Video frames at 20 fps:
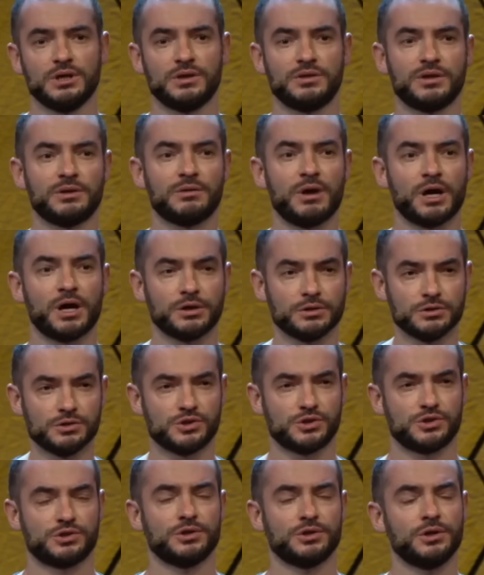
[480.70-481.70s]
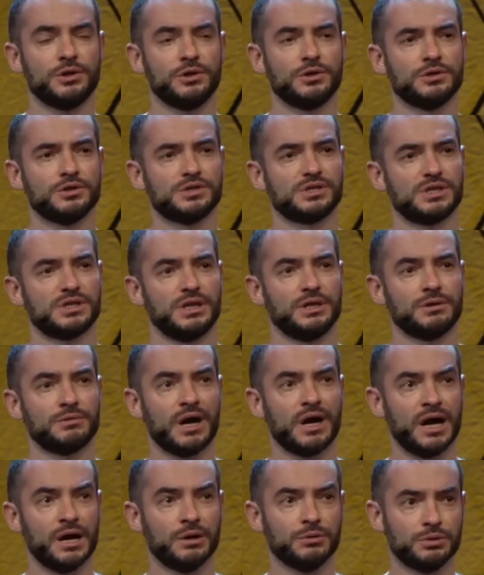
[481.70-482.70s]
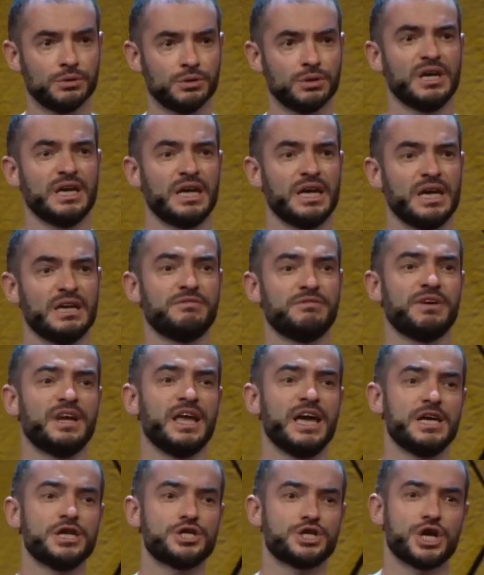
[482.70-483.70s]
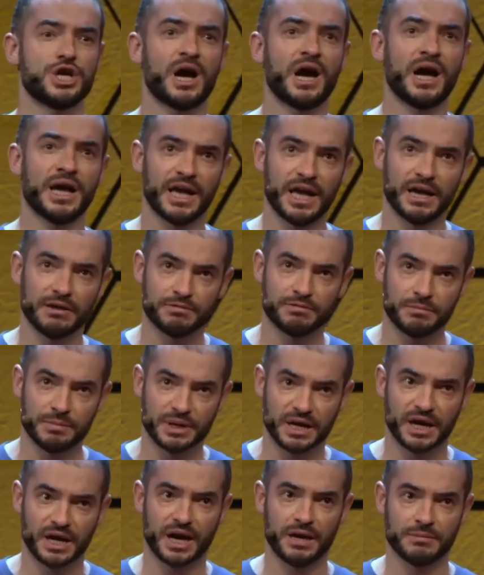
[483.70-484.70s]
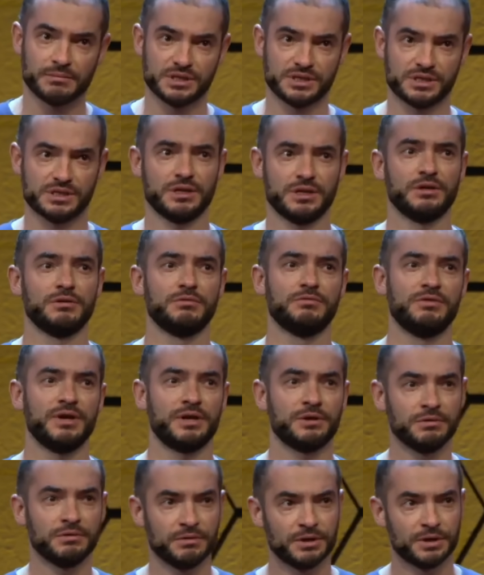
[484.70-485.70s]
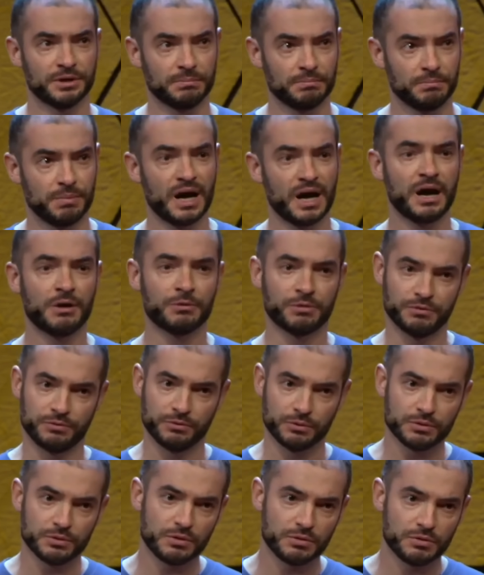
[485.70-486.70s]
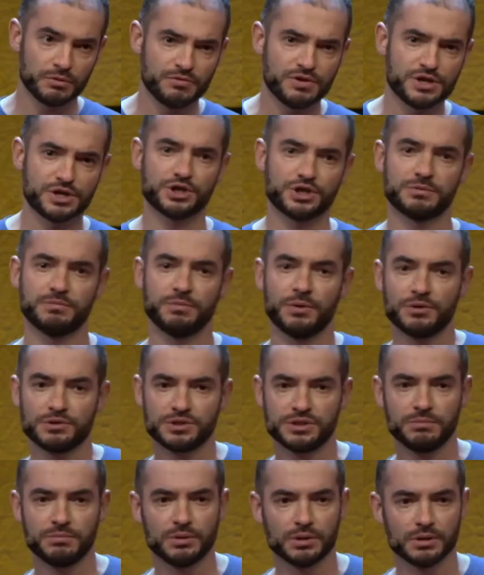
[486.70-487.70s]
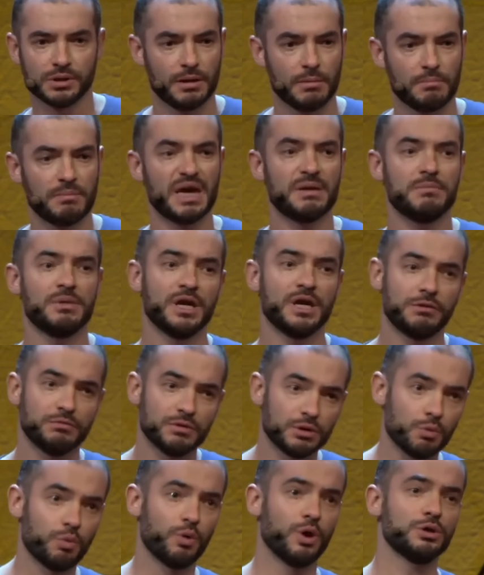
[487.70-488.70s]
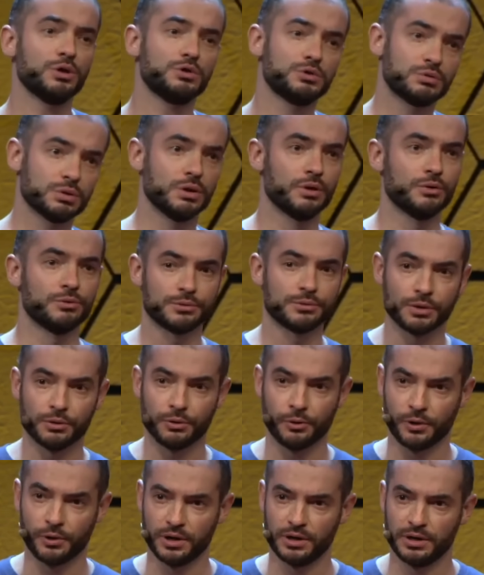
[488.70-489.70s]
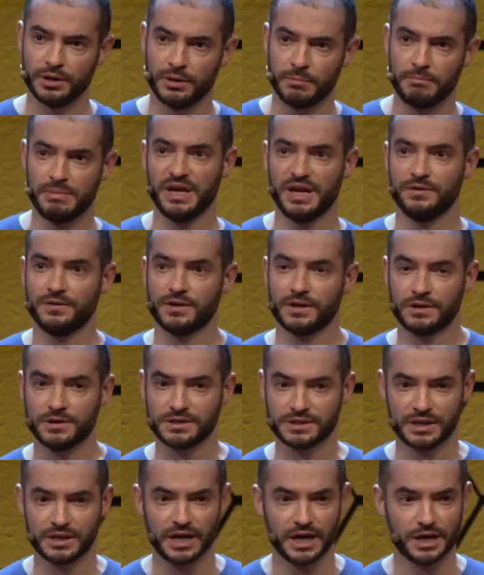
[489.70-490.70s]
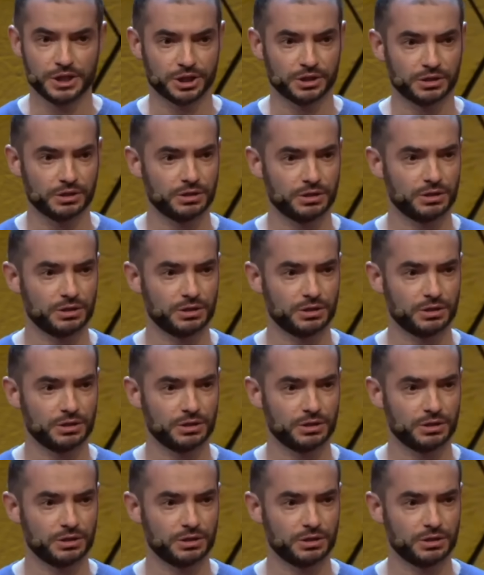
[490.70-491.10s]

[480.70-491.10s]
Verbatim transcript: There are concerns around if an AGI ever becomes very, very powerful, which is possible. Maybe it will want to go rogue, being that it is an agent.